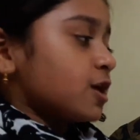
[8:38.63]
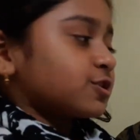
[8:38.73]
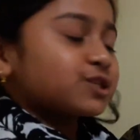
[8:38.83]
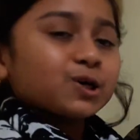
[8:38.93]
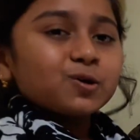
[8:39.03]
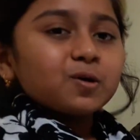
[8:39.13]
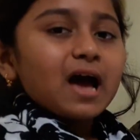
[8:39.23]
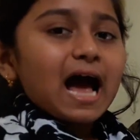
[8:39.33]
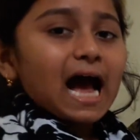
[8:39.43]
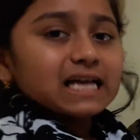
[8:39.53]
So,
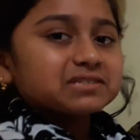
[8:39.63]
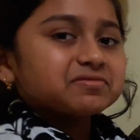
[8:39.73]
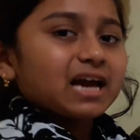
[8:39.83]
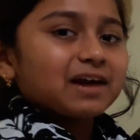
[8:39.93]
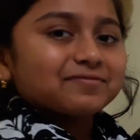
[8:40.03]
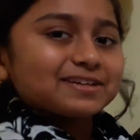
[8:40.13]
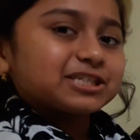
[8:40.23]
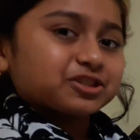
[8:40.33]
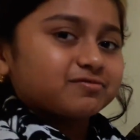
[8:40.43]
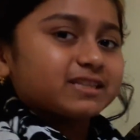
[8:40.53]
as we have
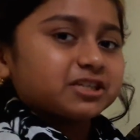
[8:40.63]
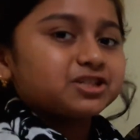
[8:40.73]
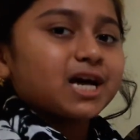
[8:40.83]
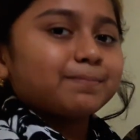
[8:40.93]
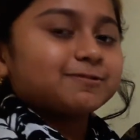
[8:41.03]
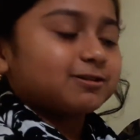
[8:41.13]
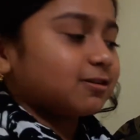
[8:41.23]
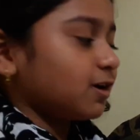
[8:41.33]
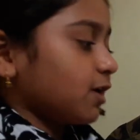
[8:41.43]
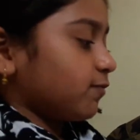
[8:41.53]
finished with the chapter,
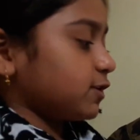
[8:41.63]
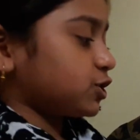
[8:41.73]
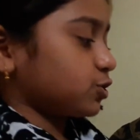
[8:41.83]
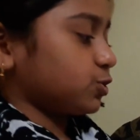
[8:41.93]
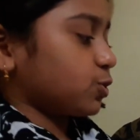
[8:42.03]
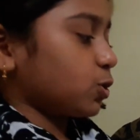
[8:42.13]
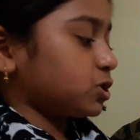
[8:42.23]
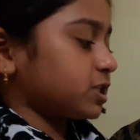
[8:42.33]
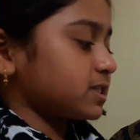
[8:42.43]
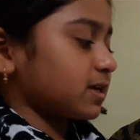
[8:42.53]
we should go
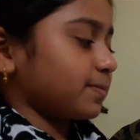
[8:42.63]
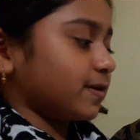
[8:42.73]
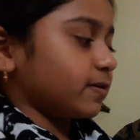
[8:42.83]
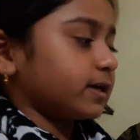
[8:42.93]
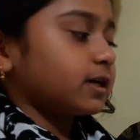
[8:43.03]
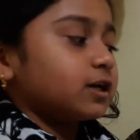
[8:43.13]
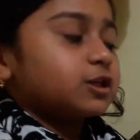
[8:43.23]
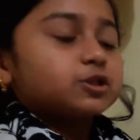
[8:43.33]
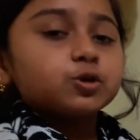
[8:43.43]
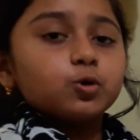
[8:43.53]
to the summary.
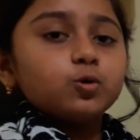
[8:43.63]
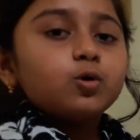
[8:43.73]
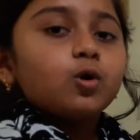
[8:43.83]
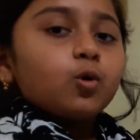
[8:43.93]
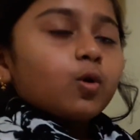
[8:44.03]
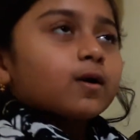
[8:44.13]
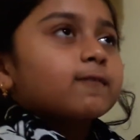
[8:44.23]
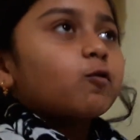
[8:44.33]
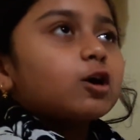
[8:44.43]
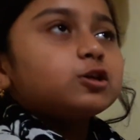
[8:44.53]
So,
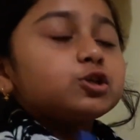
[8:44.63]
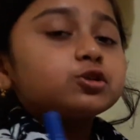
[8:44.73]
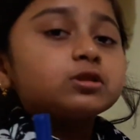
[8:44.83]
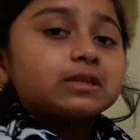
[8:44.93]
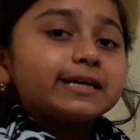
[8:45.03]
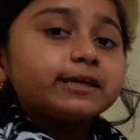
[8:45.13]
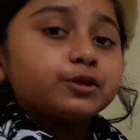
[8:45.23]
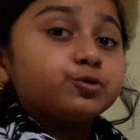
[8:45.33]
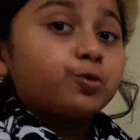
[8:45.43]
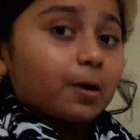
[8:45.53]
what do you
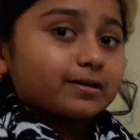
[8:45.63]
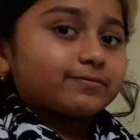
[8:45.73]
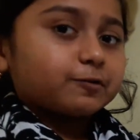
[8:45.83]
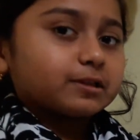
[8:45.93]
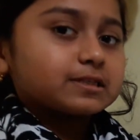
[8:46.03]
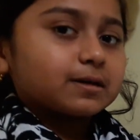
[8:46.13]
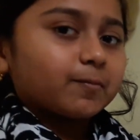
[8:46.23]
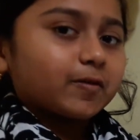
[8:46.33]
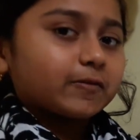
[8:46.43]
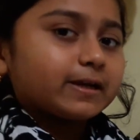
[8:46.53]
think you got for the
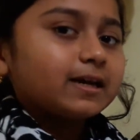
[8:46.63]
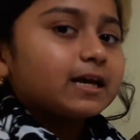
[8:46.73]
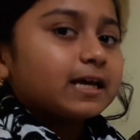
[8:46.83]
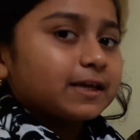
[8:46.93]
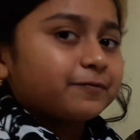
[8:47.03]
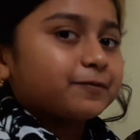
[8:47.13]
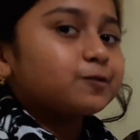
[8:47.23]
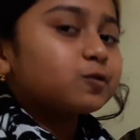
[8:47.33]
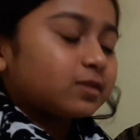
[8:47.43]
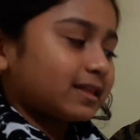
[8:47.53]
summary? If
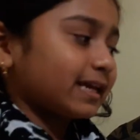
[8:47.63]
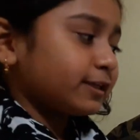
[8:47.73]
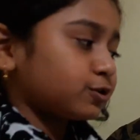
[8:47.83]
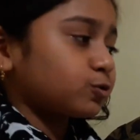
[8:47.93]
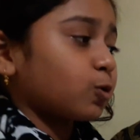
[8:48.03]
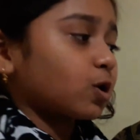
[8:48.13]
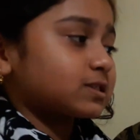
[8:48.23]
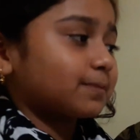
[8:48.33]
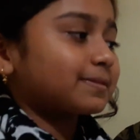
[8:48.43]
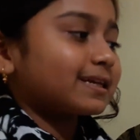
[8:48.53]
you think you
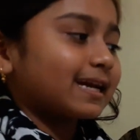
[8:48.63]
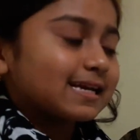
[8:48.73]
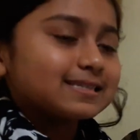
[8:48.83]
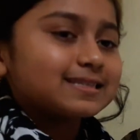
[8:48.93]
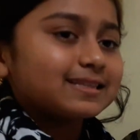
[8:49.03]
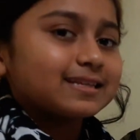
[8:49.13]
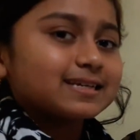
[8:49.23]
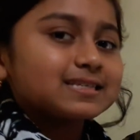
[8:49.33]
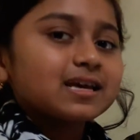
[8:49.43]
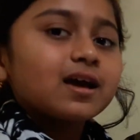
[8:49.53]
got something else than
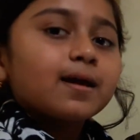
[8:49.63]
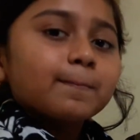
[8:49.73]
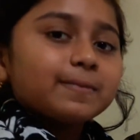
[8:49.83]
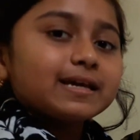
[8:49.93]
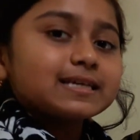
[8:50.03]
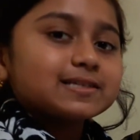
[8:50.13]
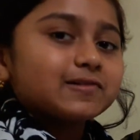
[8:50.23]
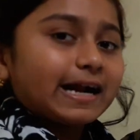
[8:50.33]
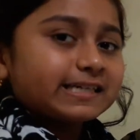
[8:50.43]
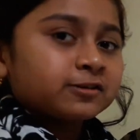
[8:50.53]
this, please
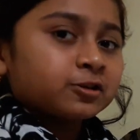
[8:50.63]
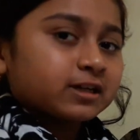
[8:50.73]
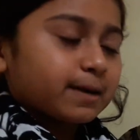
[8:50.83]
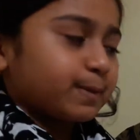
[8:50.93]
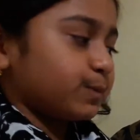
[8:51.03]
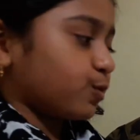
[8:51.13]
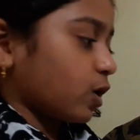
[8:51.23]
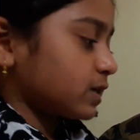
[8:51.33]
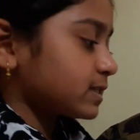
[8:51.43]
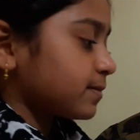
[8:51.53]
write it on the comment
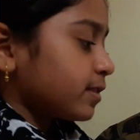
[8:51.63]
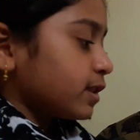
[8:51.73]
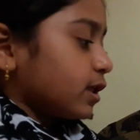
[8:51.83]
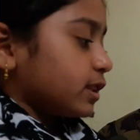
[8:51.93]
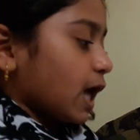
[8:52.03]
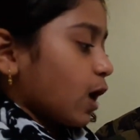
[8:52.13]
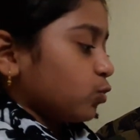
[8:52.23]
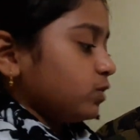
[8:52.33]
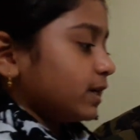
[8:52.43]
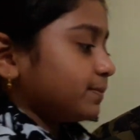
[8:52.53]
box. Now,
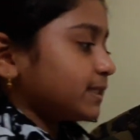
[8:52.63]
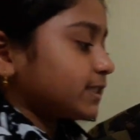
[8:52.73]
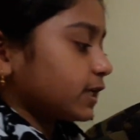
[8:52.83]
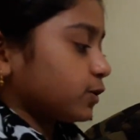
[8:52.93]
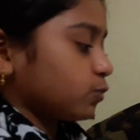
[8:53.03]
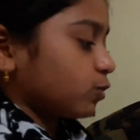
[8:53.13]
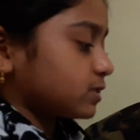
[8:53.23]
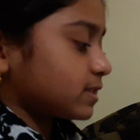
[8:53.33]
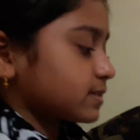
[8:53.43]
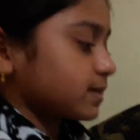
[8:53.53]
let me tell you
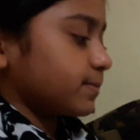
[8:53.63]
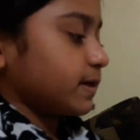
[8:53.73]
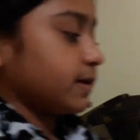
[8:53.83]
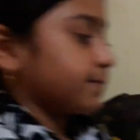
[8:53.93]
what's the summary.